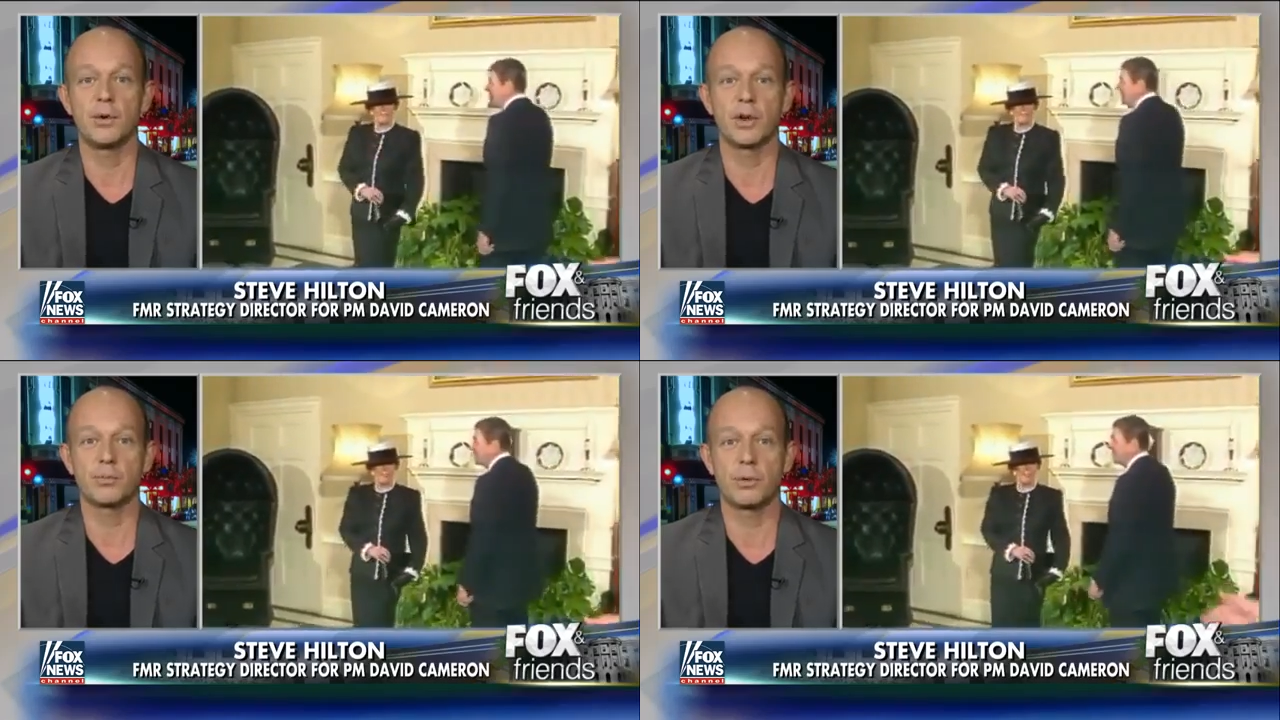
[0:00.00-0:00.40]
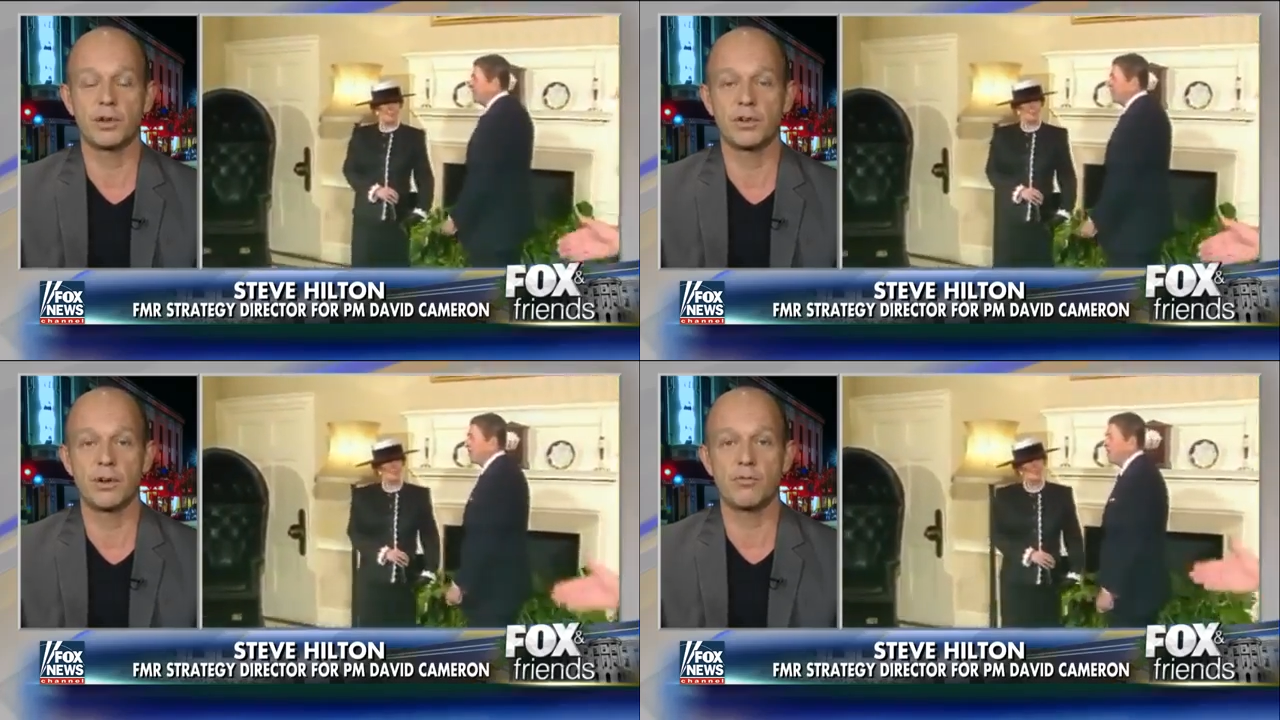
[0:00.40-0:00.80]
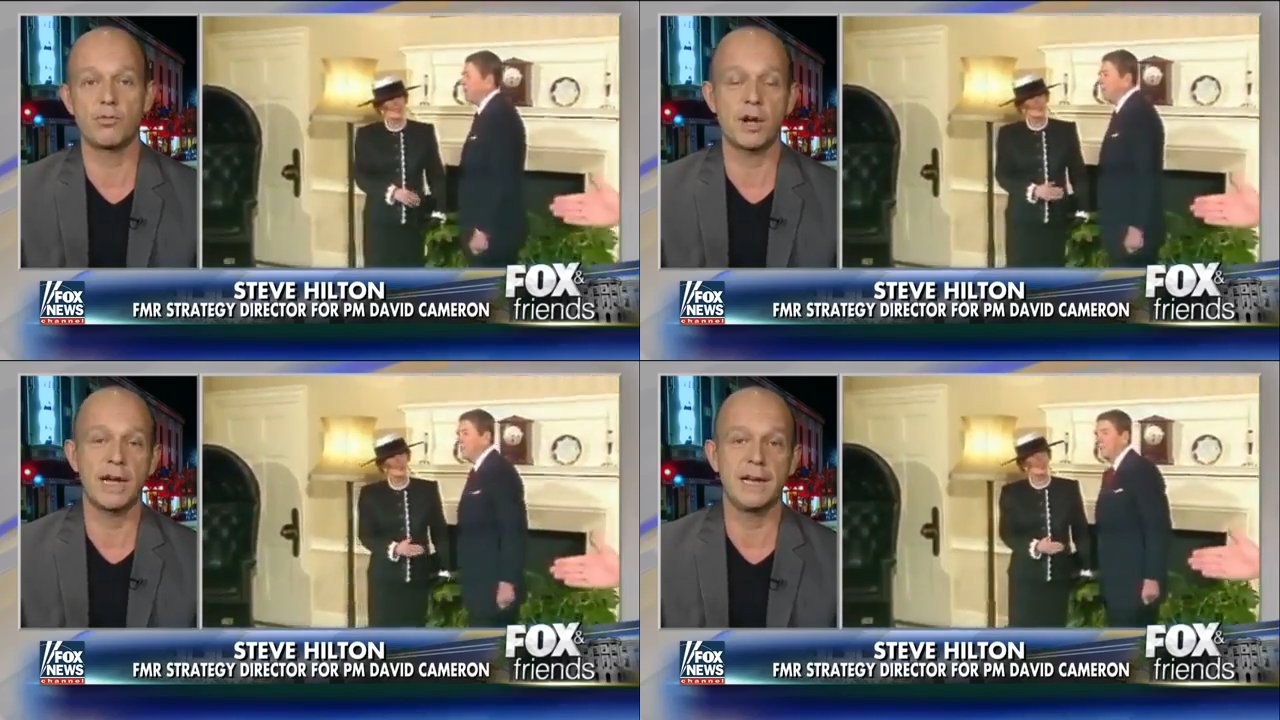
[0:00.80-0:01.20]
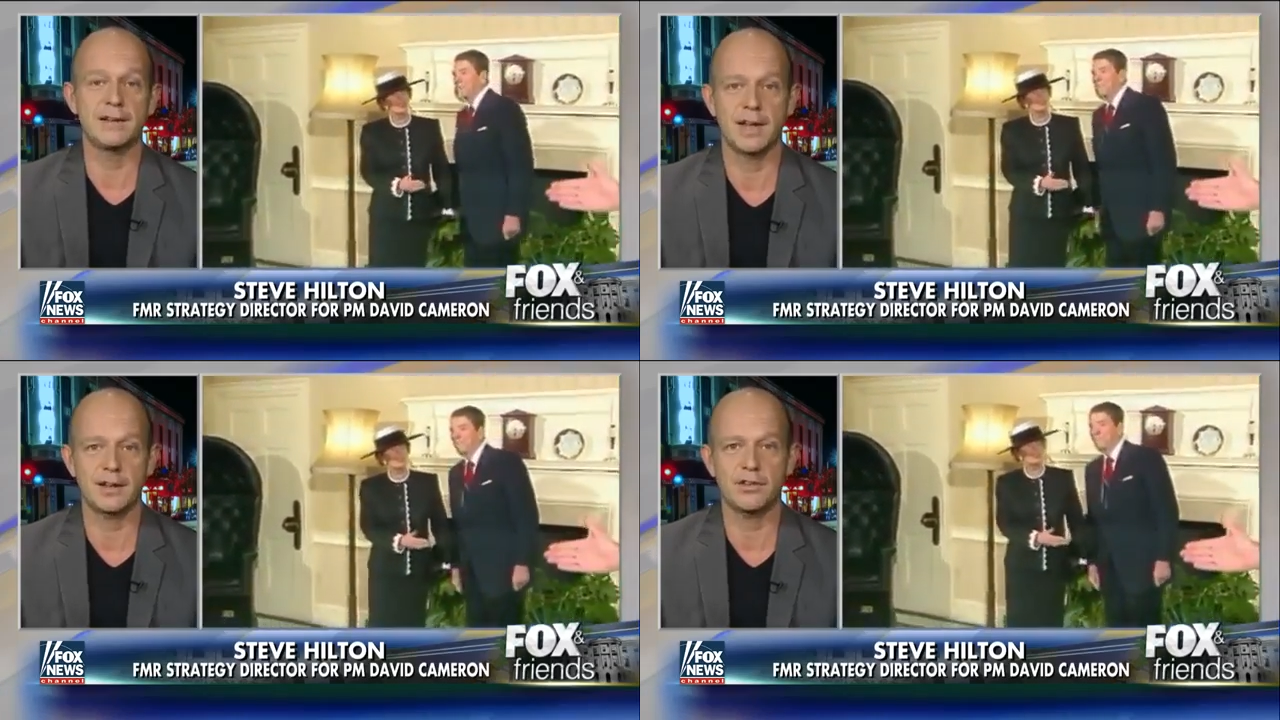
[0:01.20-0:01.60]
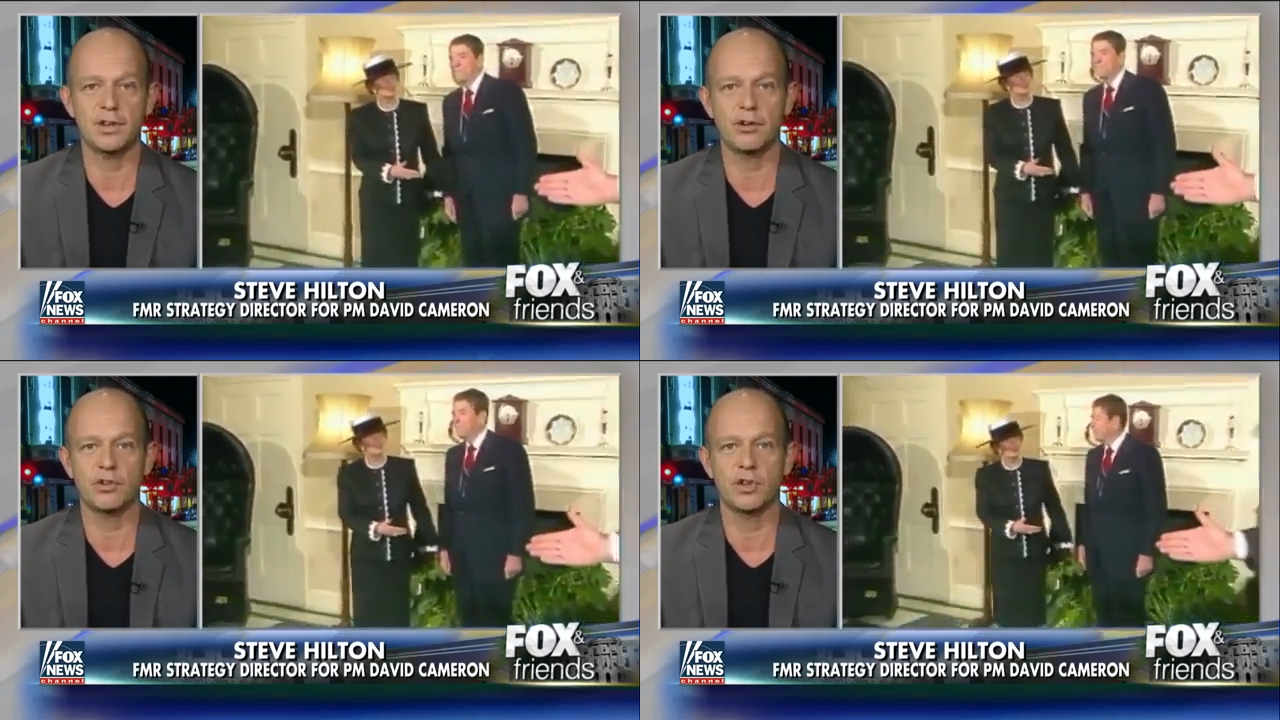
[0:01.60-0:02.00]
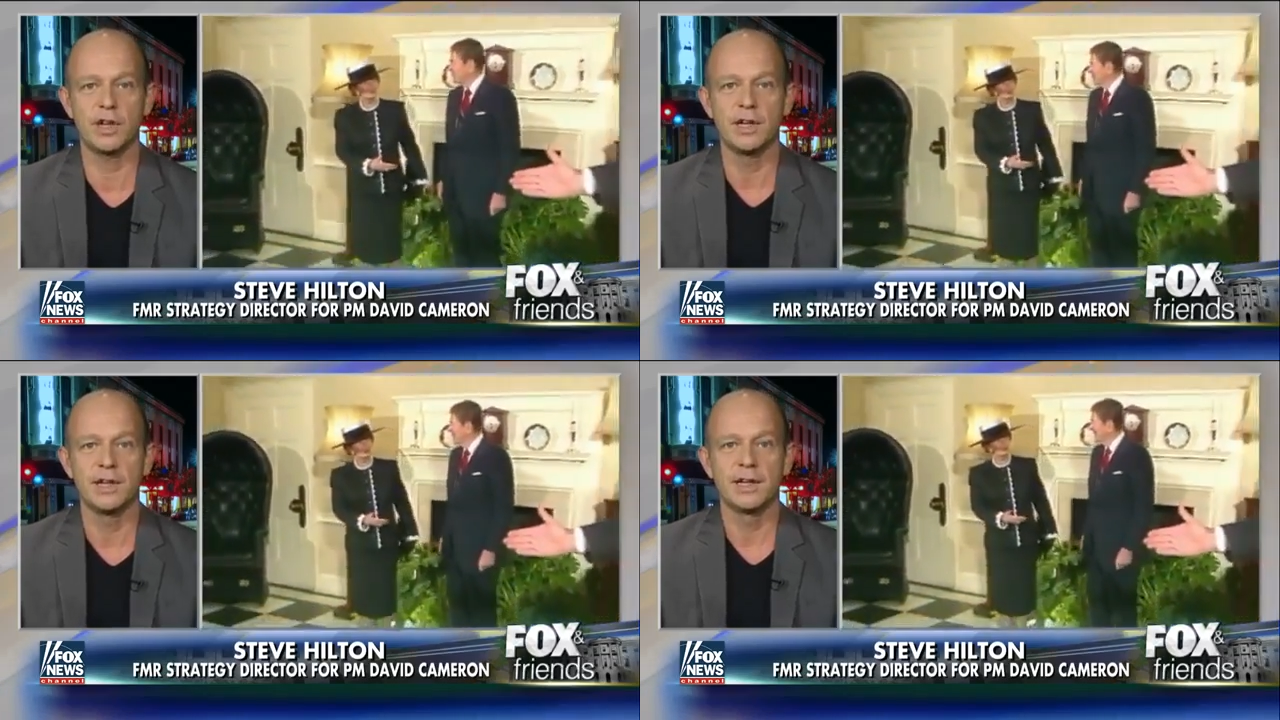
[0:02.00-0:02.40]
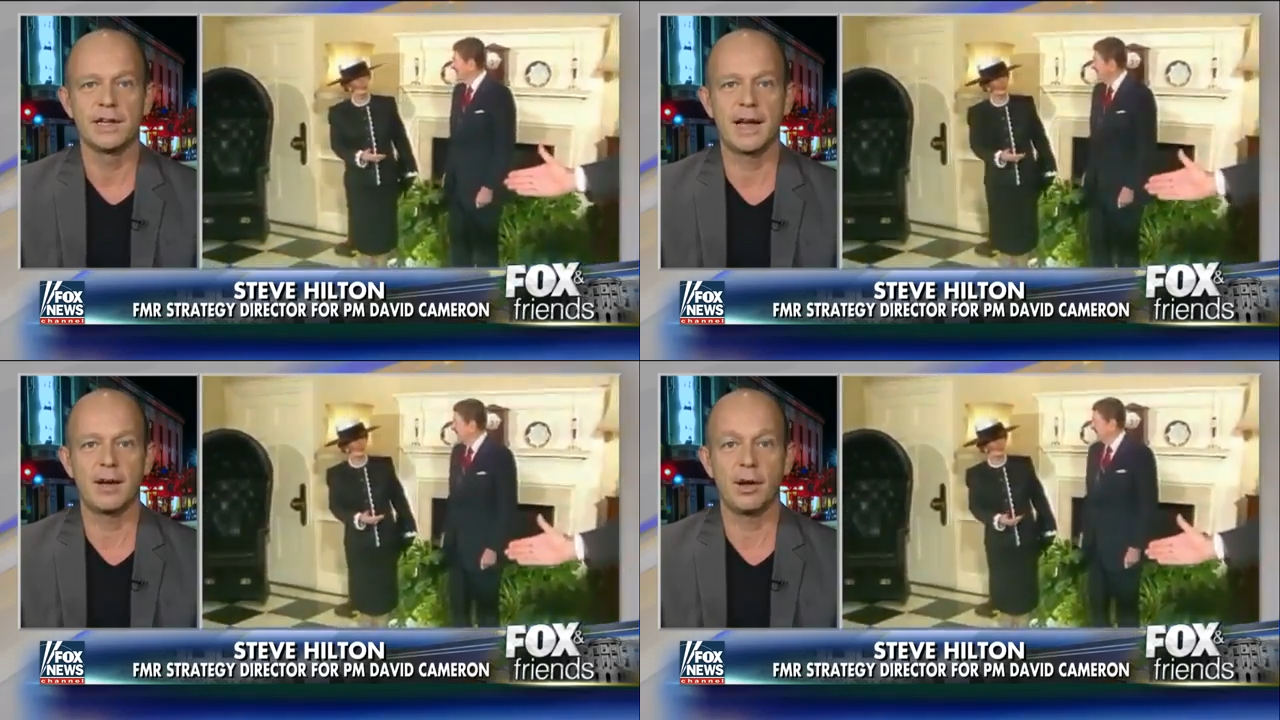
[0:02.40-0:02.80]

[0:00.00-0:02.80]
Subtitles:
US president really take us seriously? Now,